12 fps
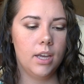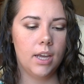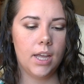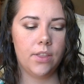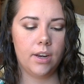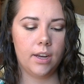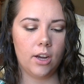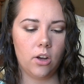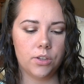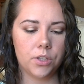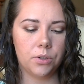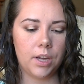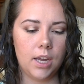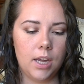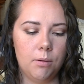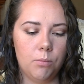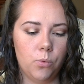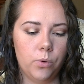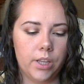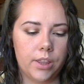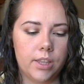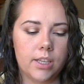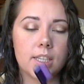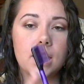And then it also came
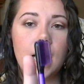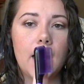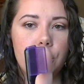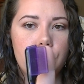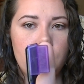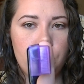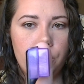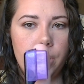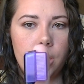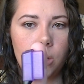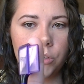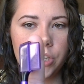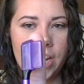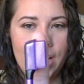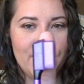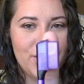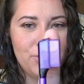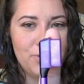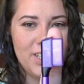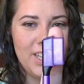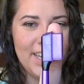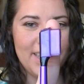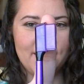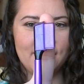with this lash separator, which I actually really
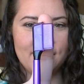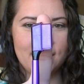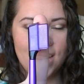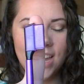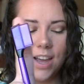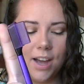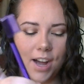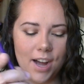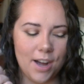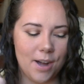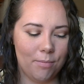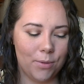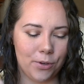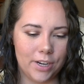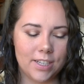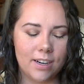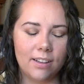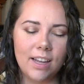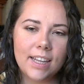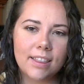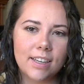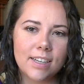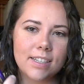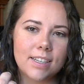like this. The reason I like
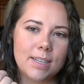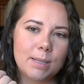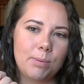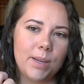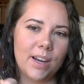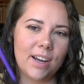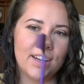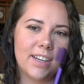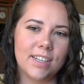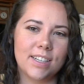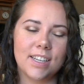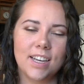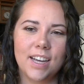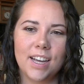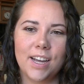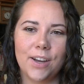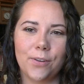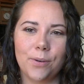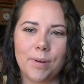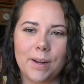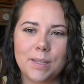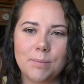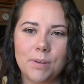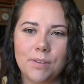this is because it
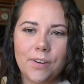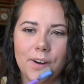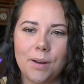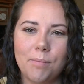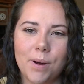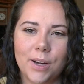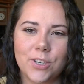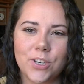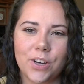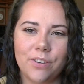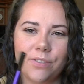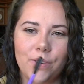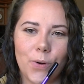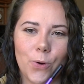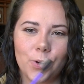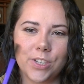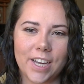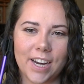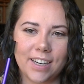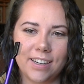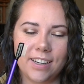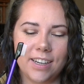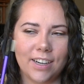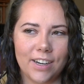reminds me very much of the old
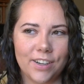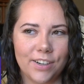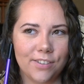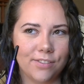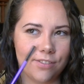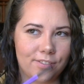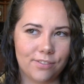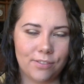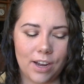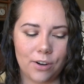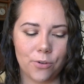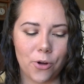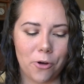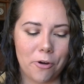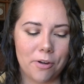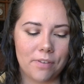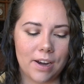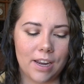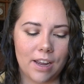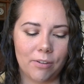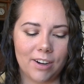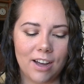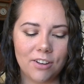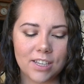technique of, I don't know if anyone
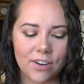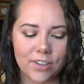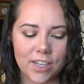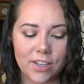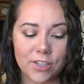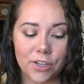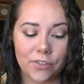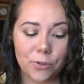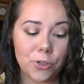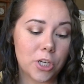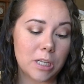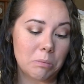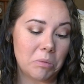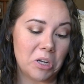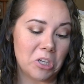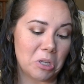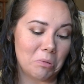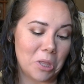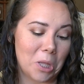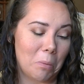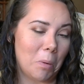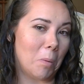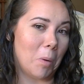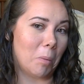else ever did this or if it was just me, something that
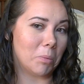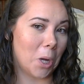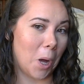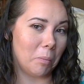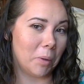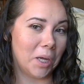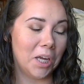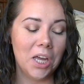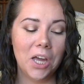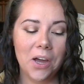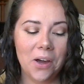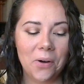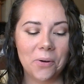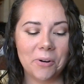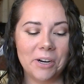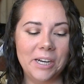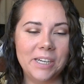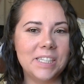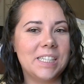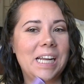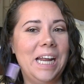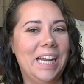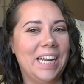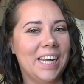my mom taught me, was
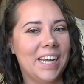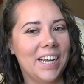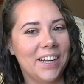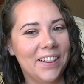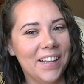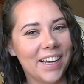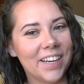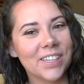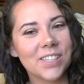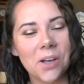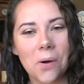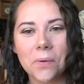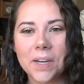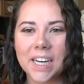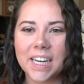taking like a sewing